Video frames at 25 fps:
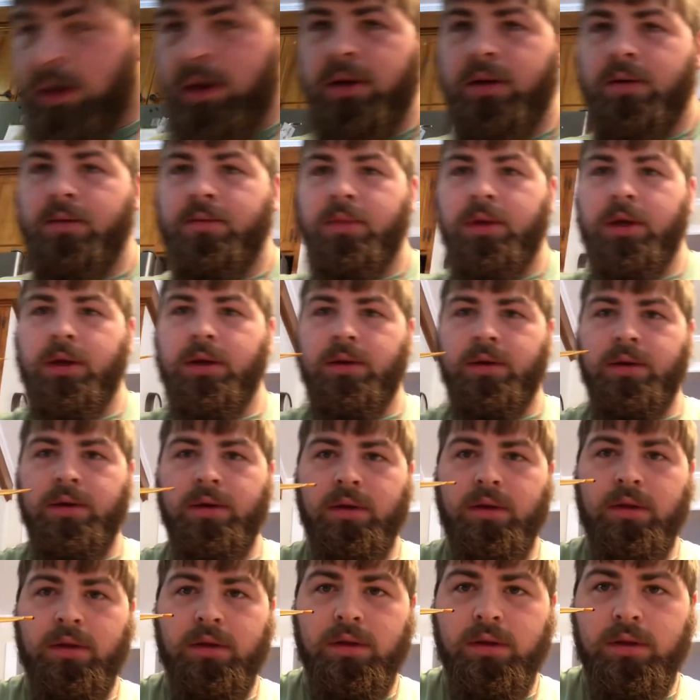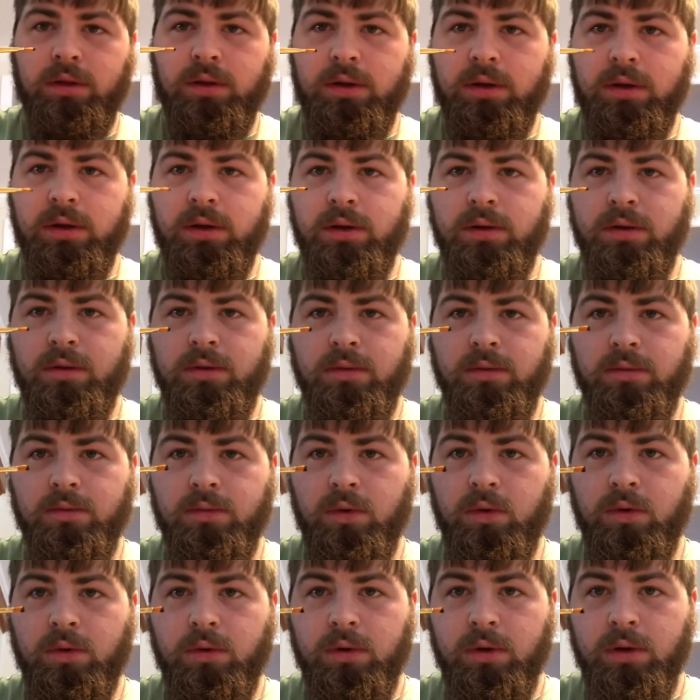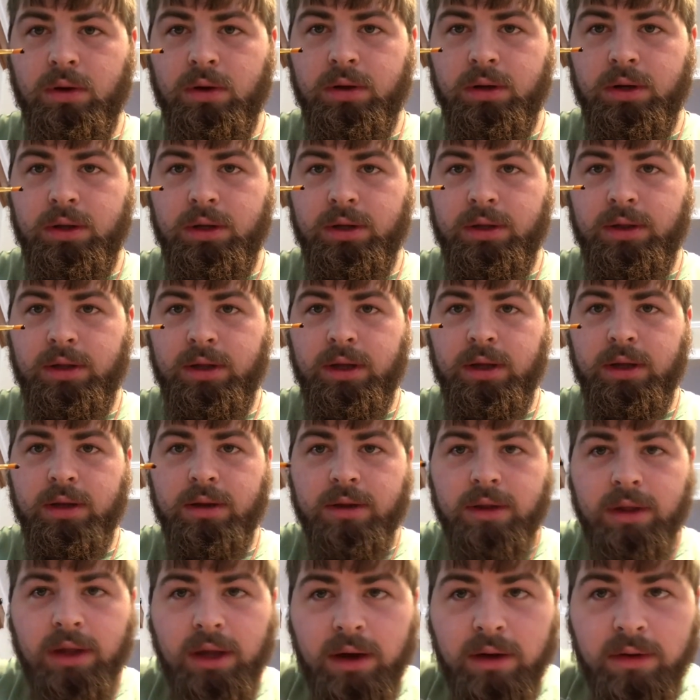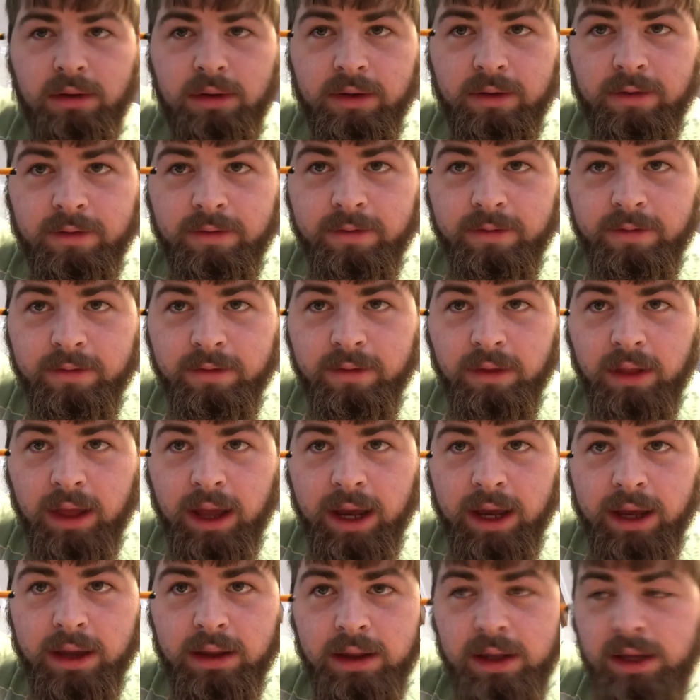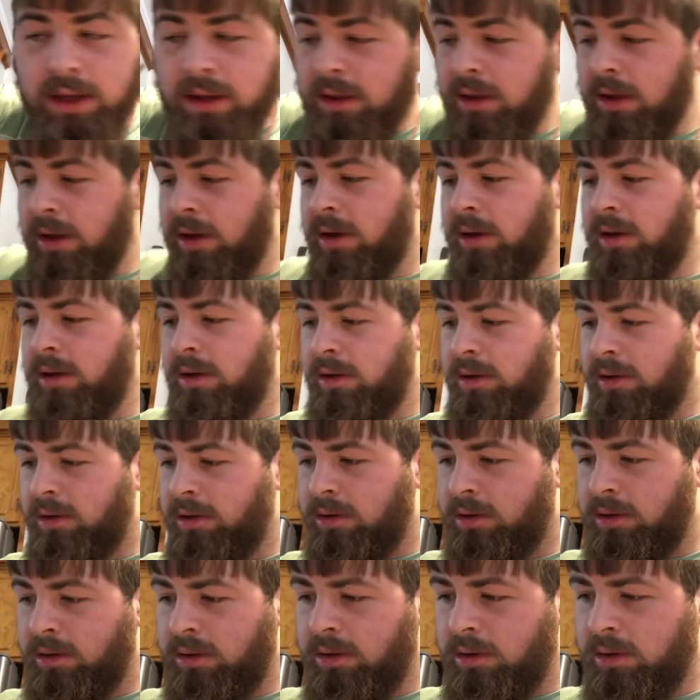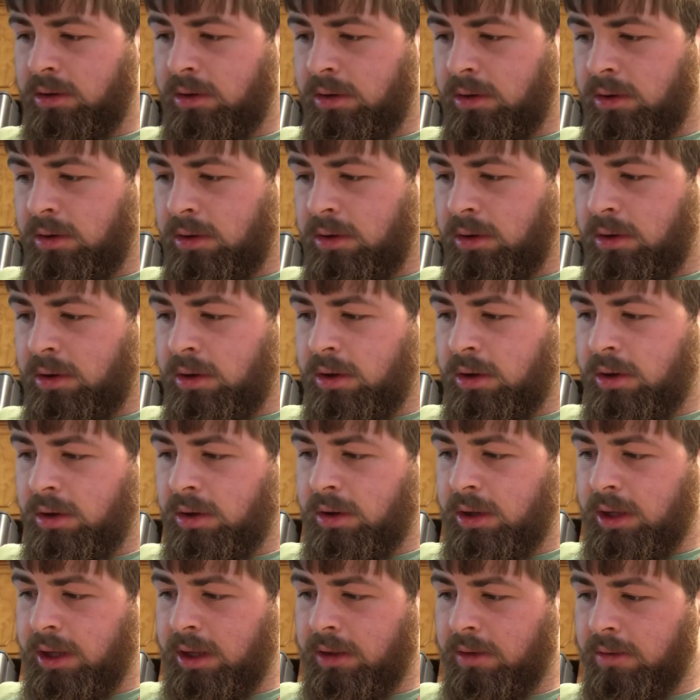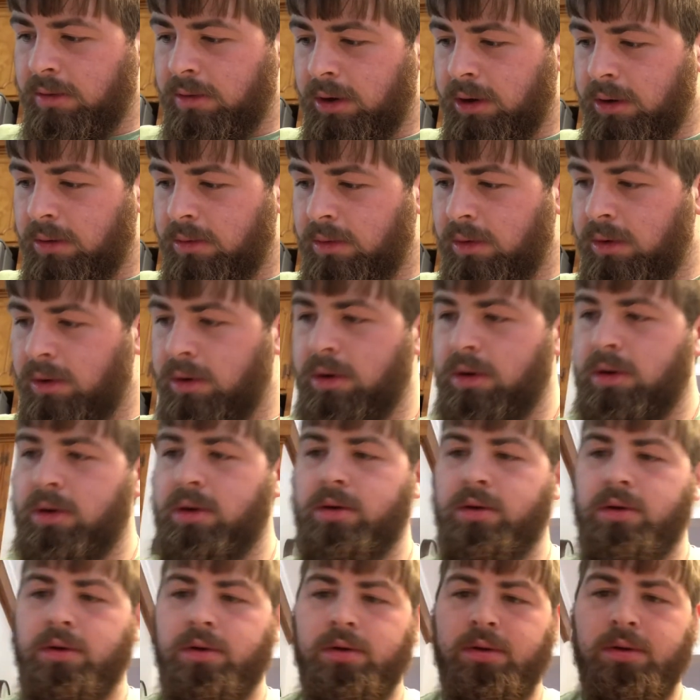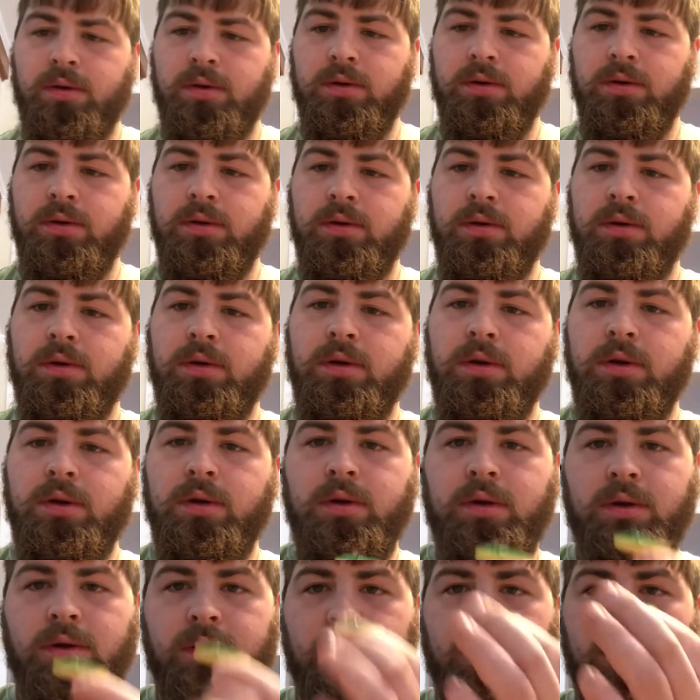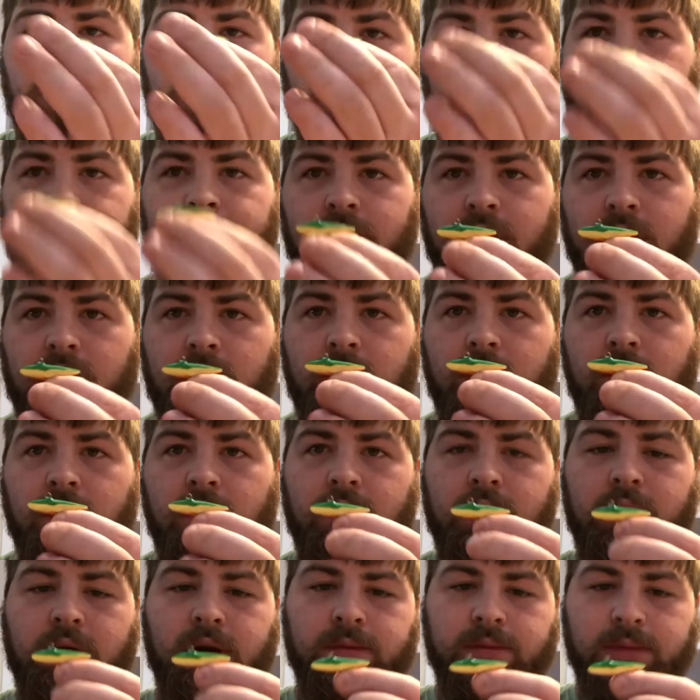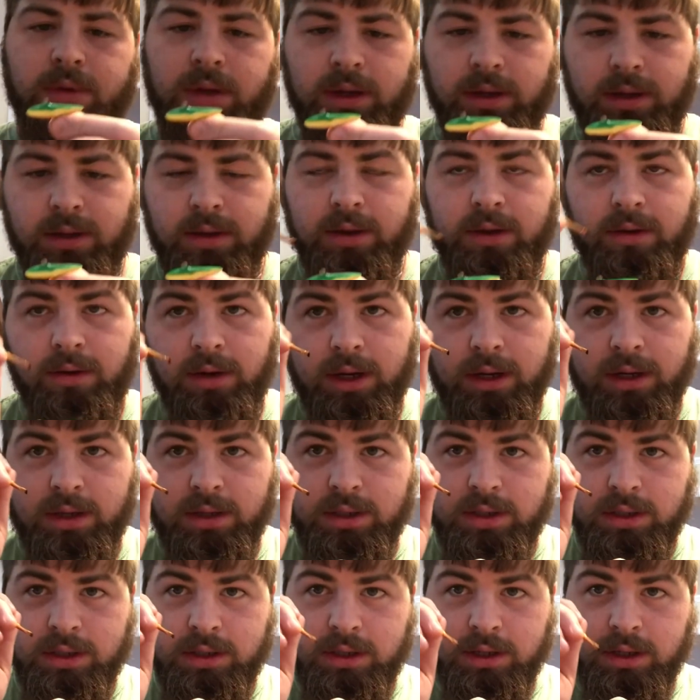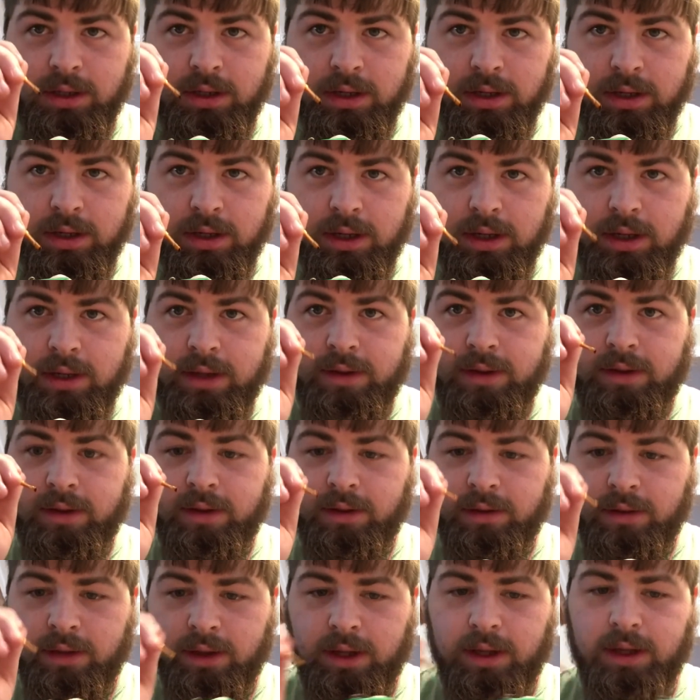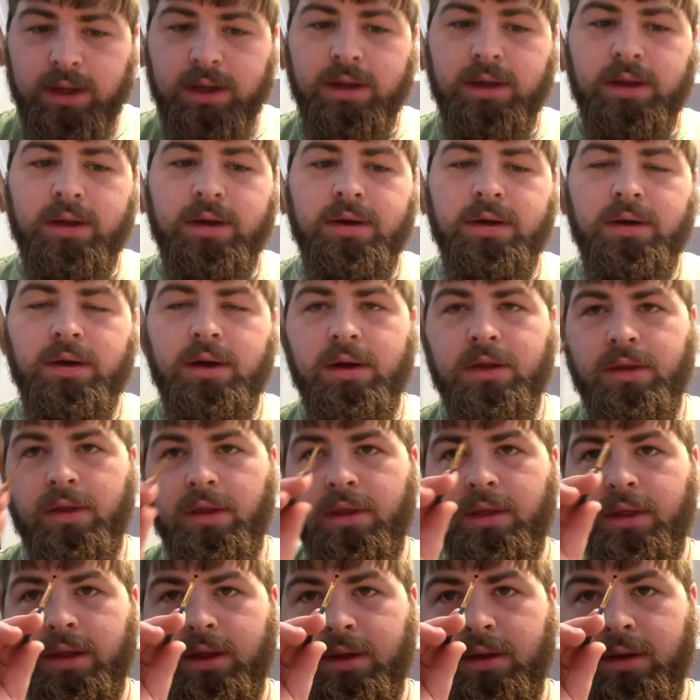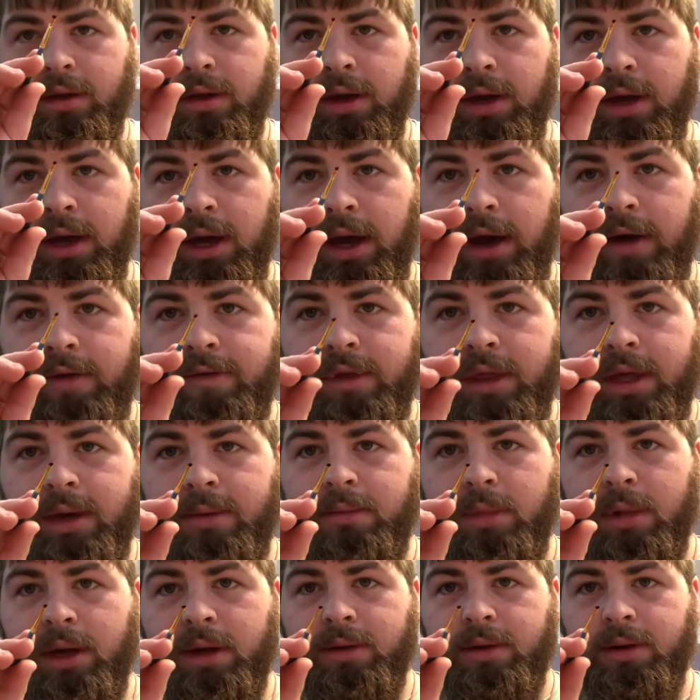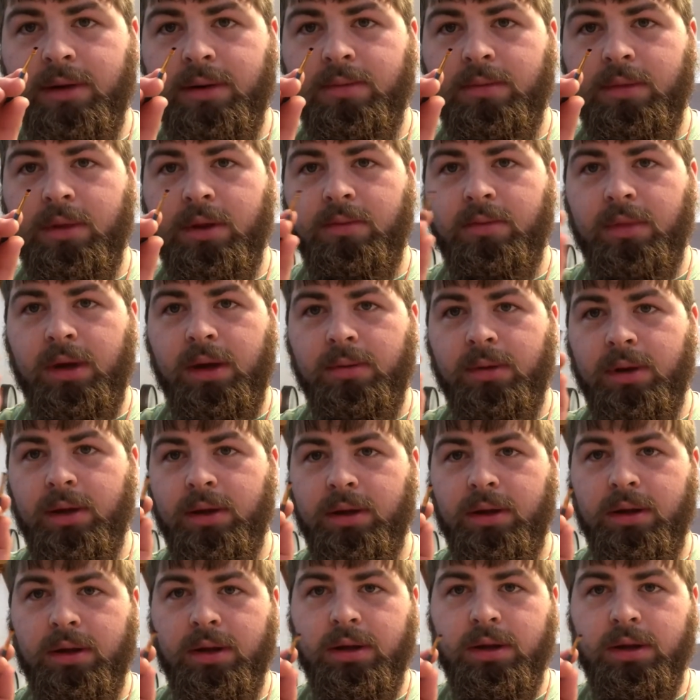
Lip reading: Because it's a little more, you see how it's flat like that? That's what I want. So I have a longer piece so I can just instantly get it, other than having that mess up and then maybe like